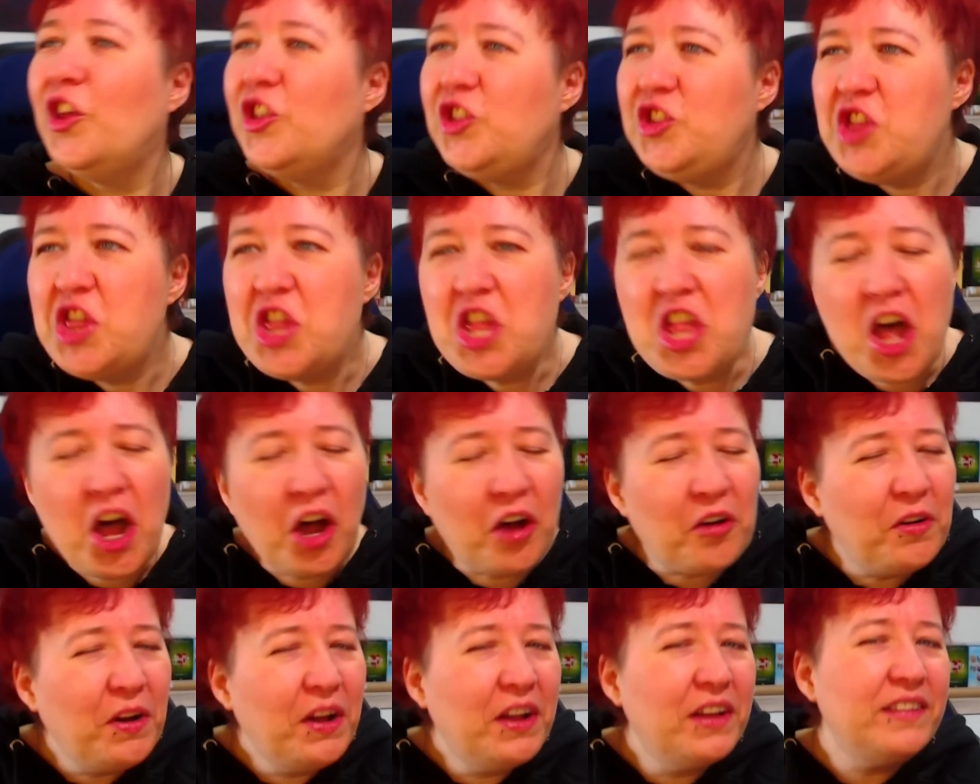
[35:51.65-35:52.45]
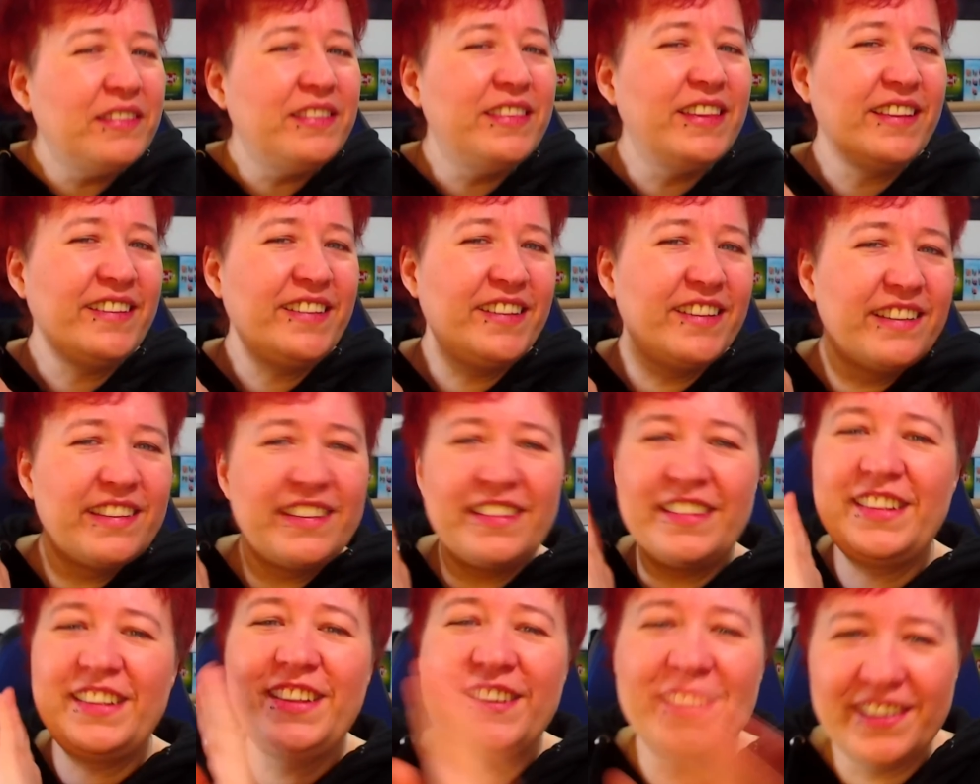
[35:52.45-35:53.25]
no, this
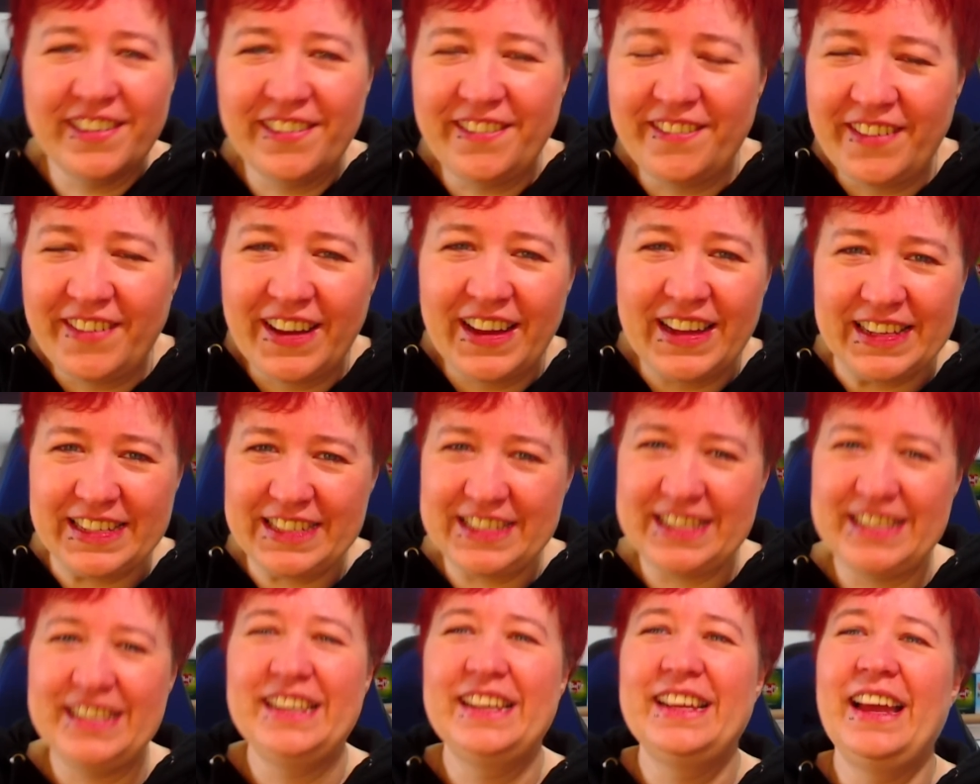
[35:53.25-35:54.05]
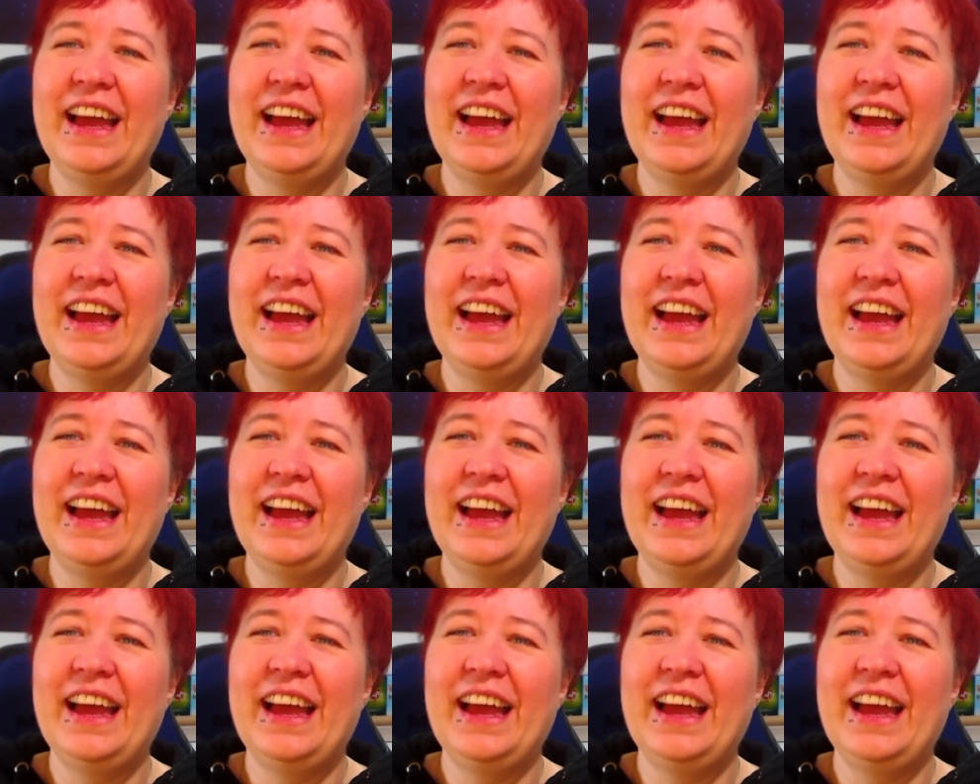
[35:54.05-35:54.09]
is too much.